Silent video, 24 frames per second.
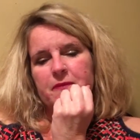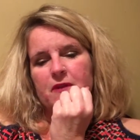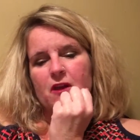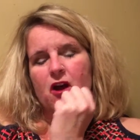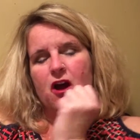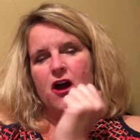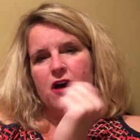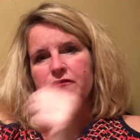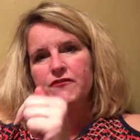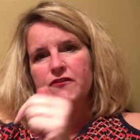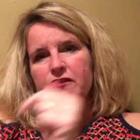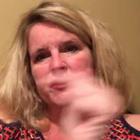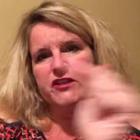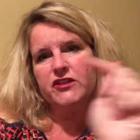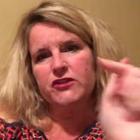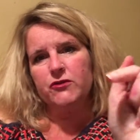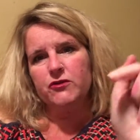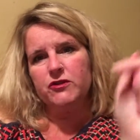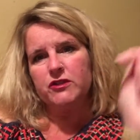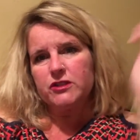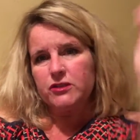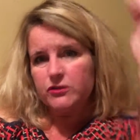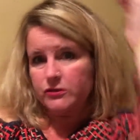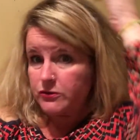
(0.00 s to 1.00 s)
offering
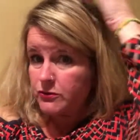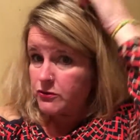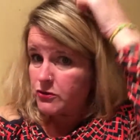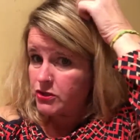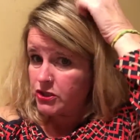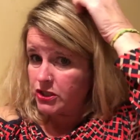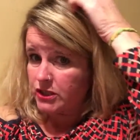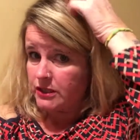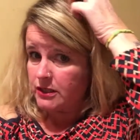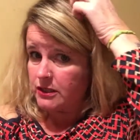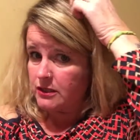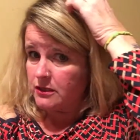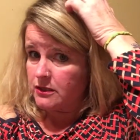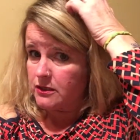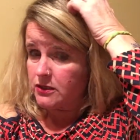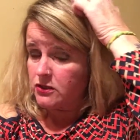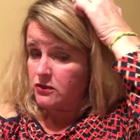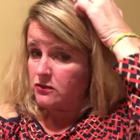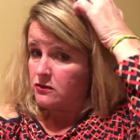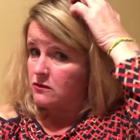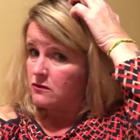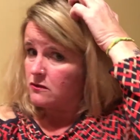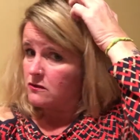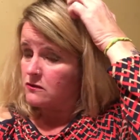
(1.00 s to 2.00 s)
your
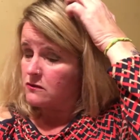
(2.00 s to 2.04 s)
solutions